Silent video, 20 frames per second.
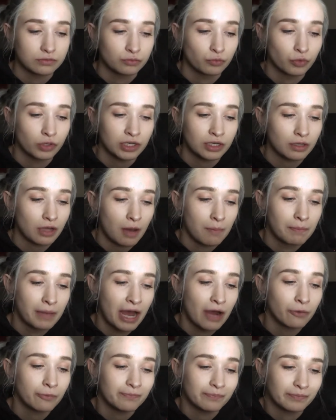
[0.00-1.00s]
what
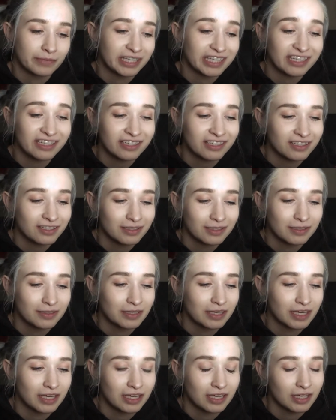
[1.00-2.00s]
about me
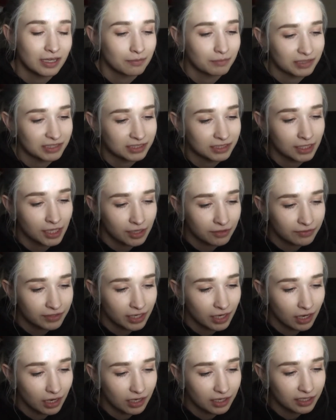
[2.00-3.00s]
and myself
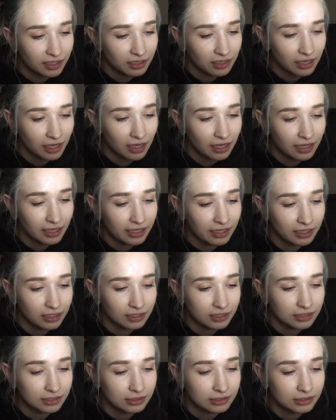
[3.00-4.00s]
and I
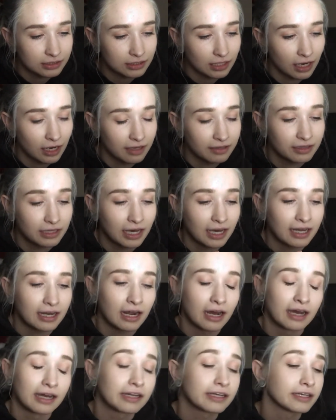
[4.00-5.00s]
is that
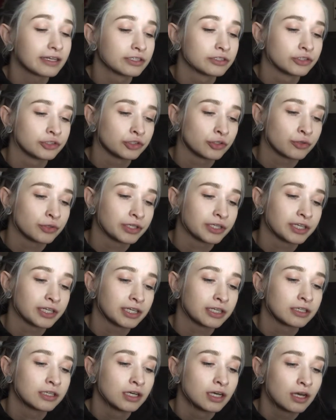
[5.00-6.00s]
I
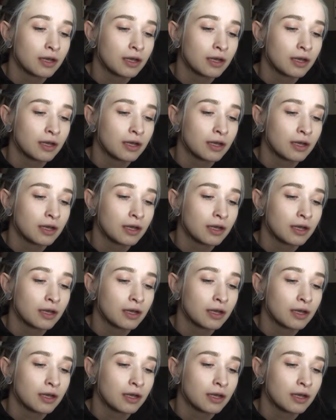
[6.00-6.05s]
enjoy